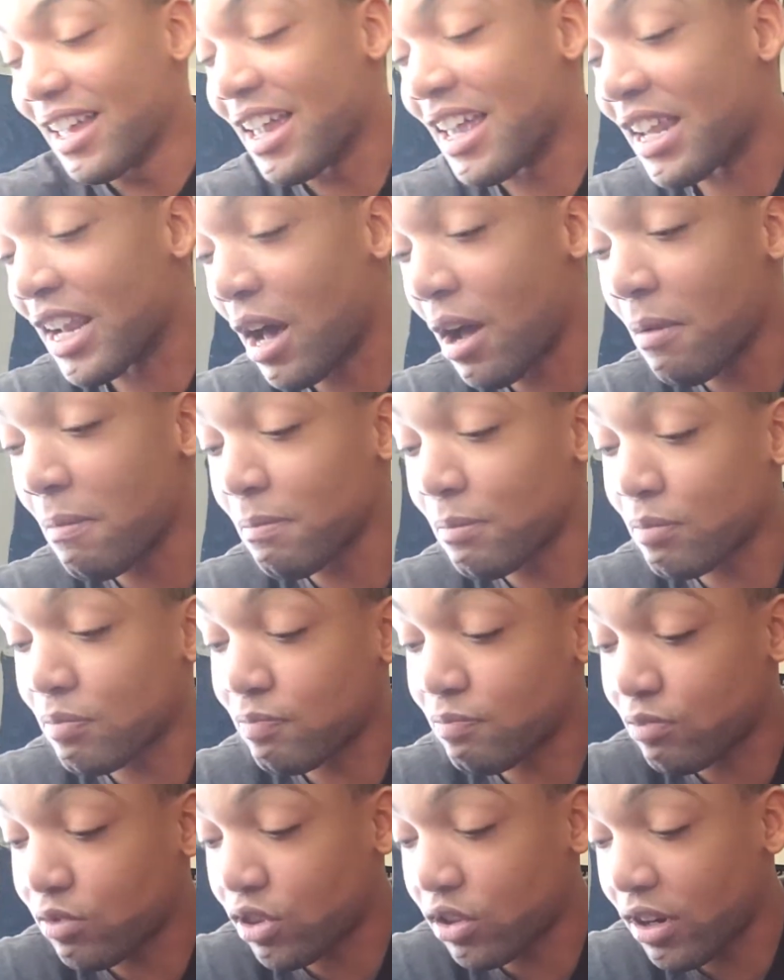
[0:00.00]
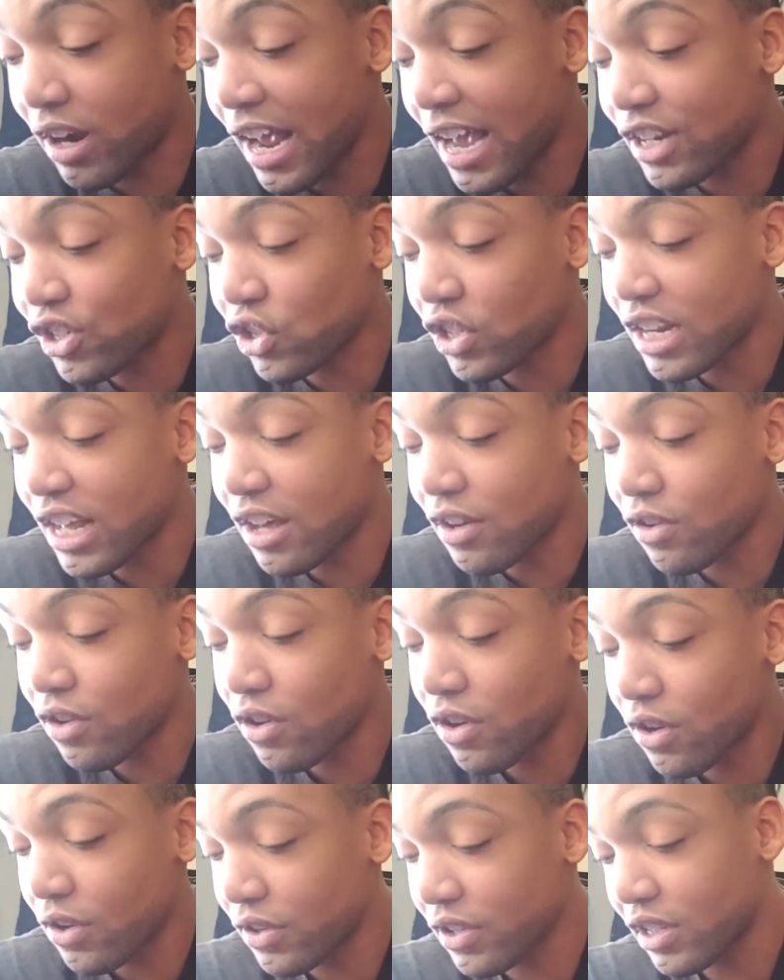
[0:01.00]
And I'm thrashing out
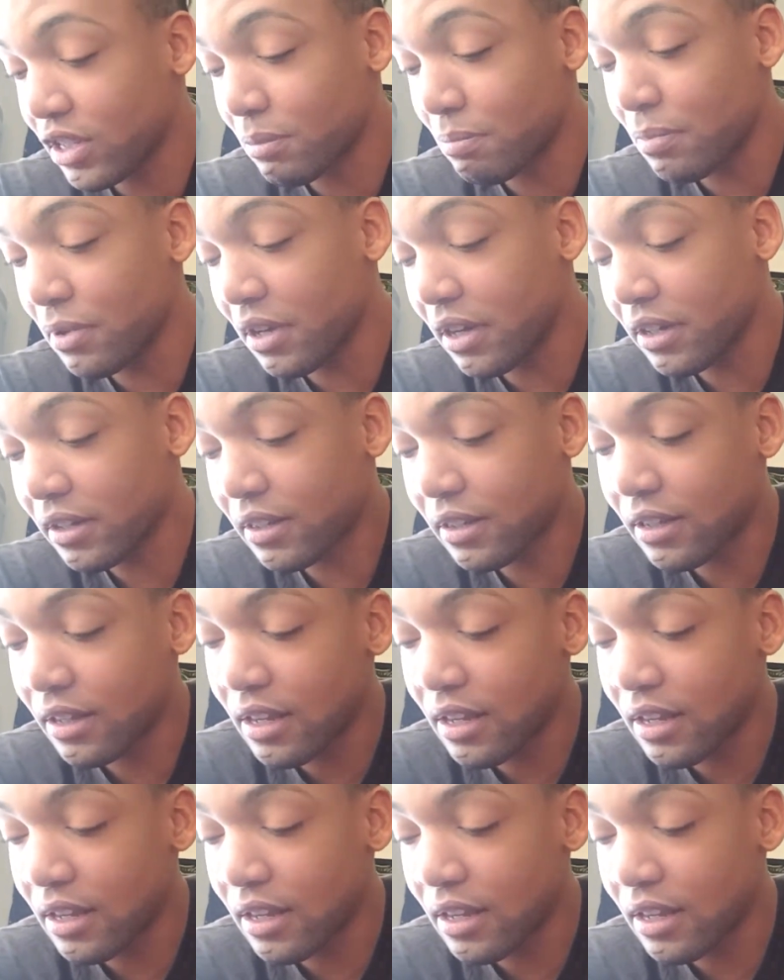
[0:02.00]
on all these books.